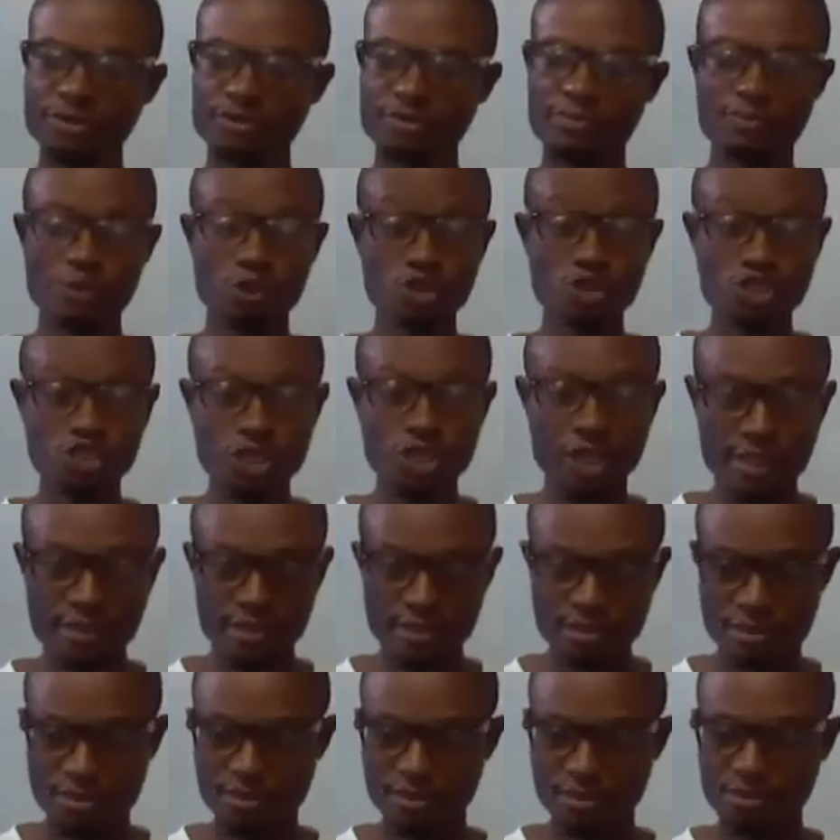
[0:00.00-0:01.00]

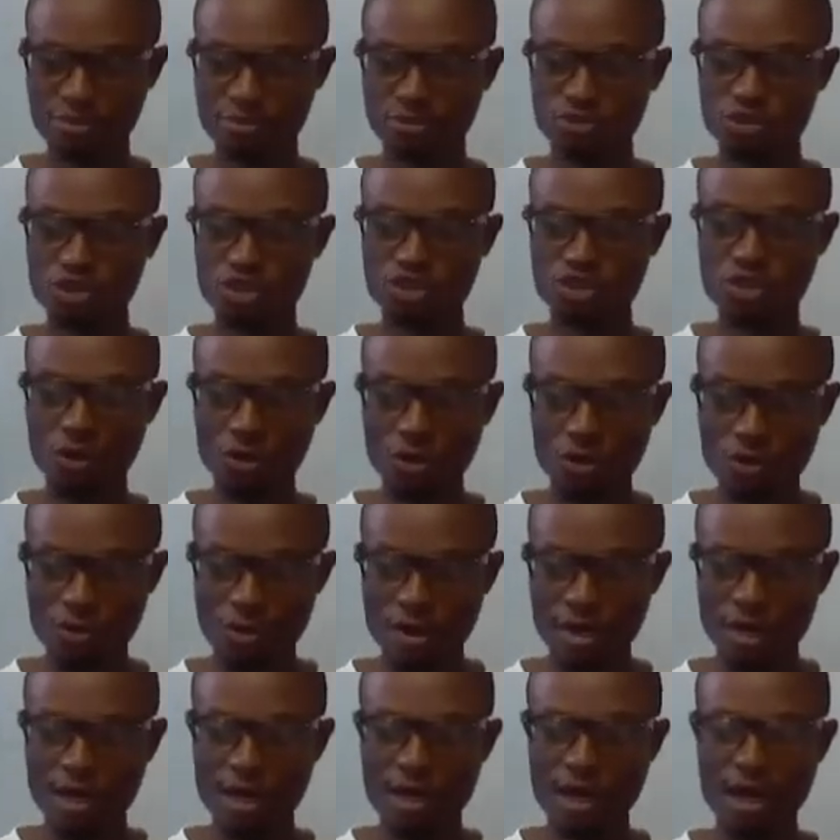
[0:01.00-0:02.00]
project to
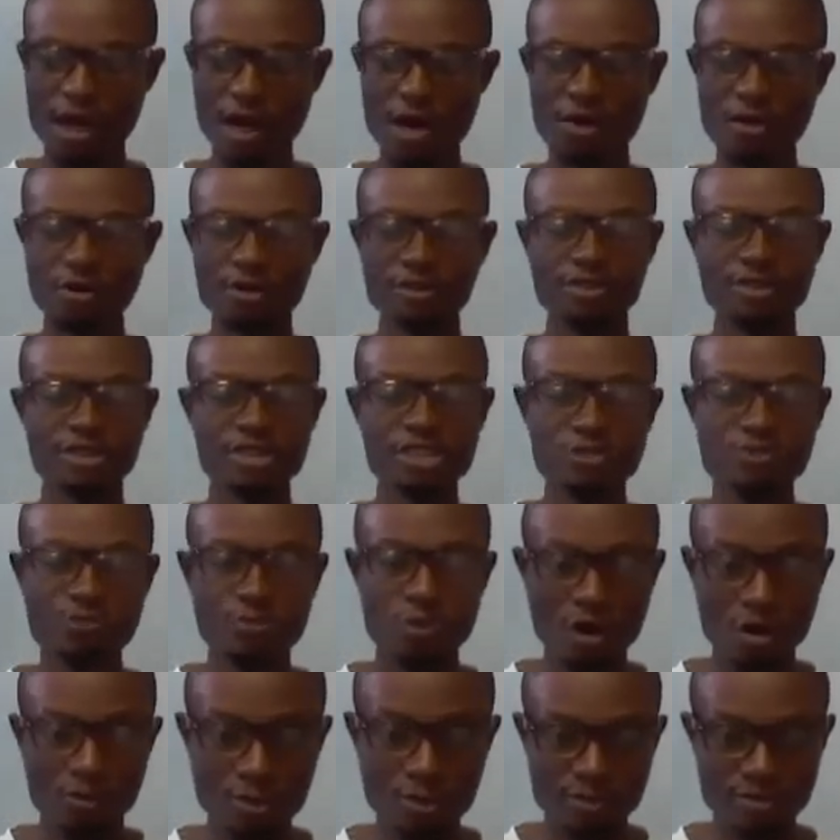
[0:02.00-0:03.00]
show how these
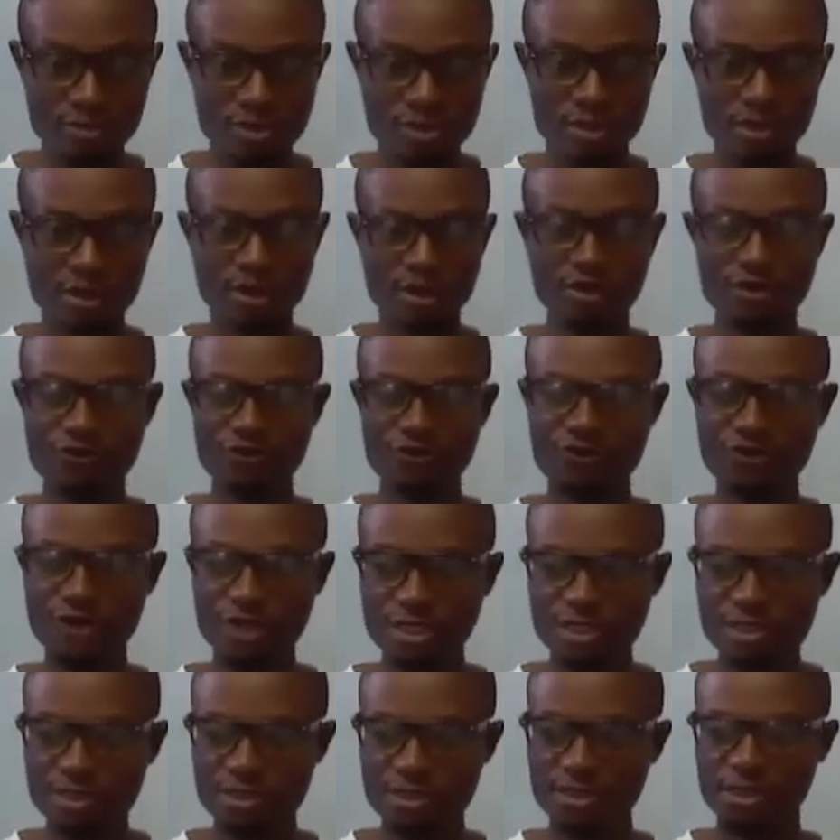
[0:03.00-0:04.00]
problems
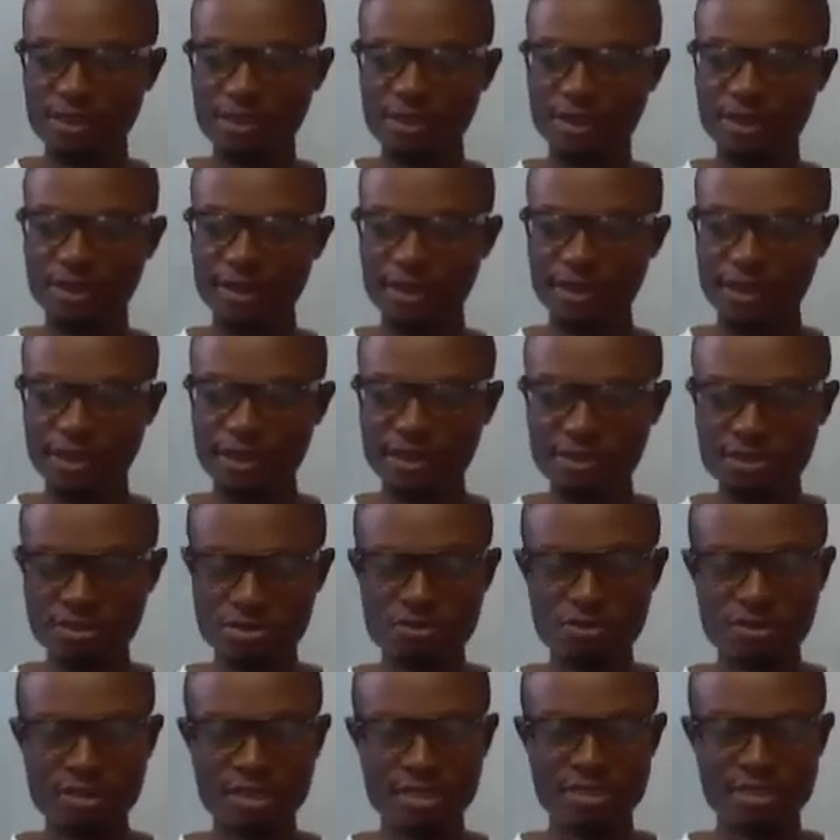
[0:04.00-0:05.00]
fit
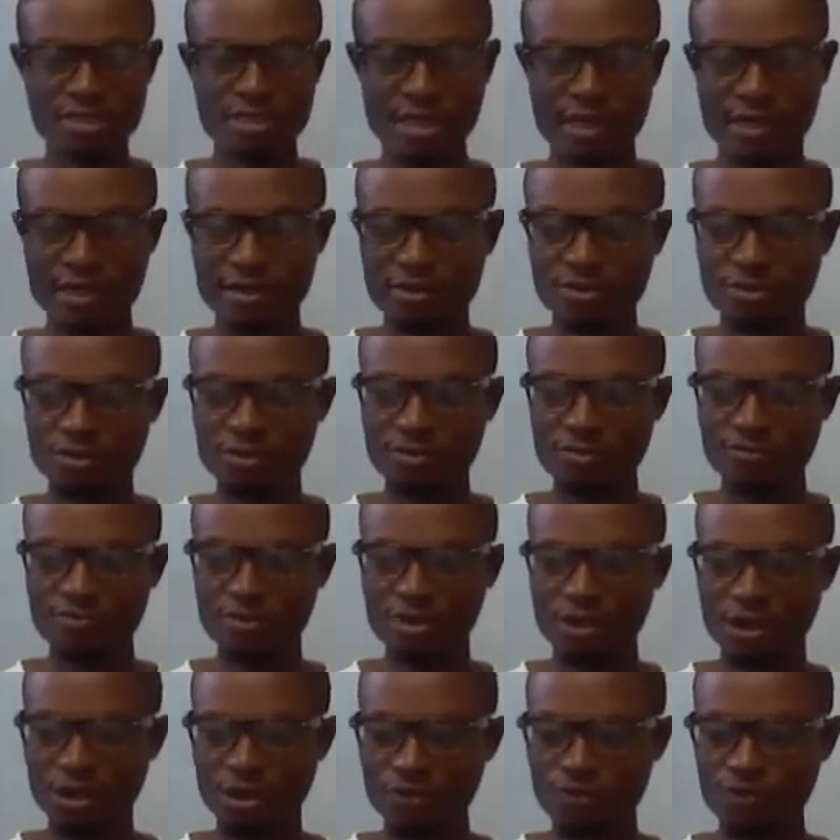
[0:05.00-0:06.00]
into the cycle
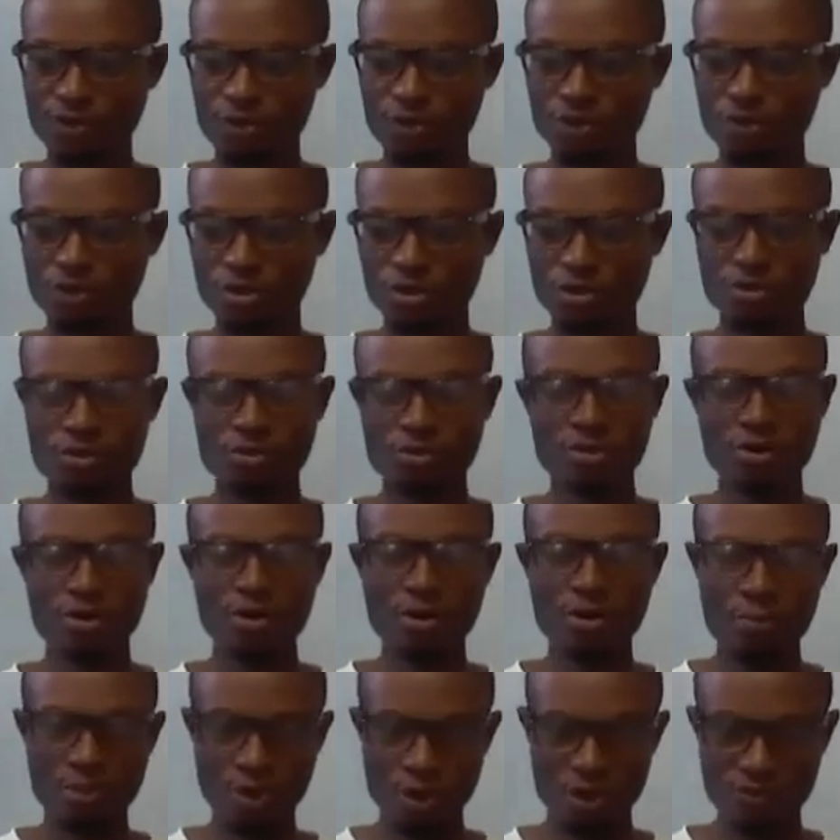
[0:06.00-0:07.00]
of rural
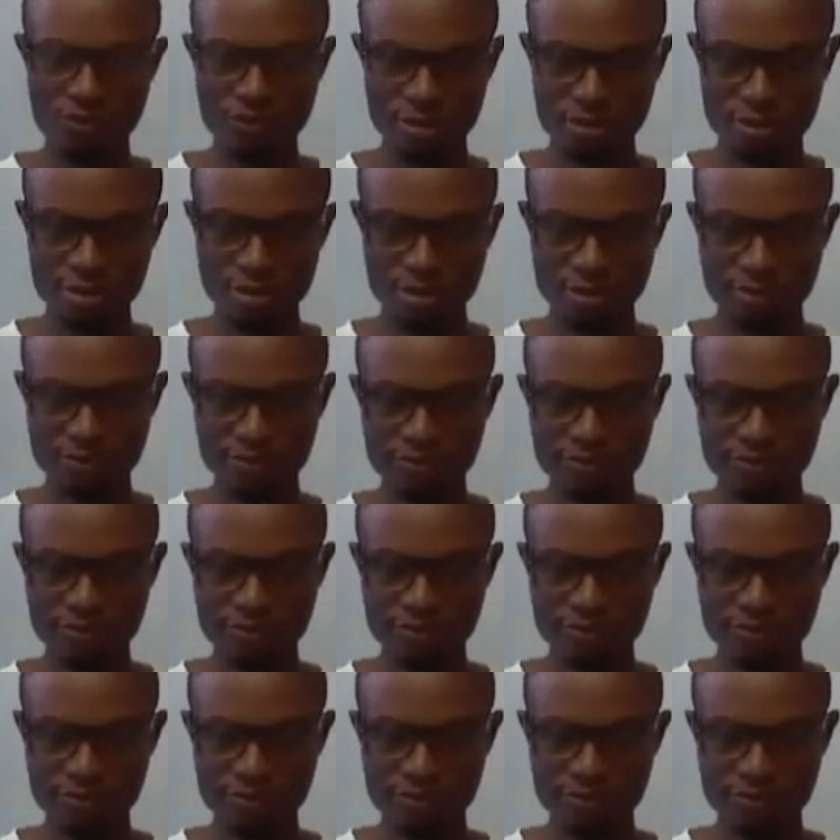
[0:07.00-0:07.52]
poverty.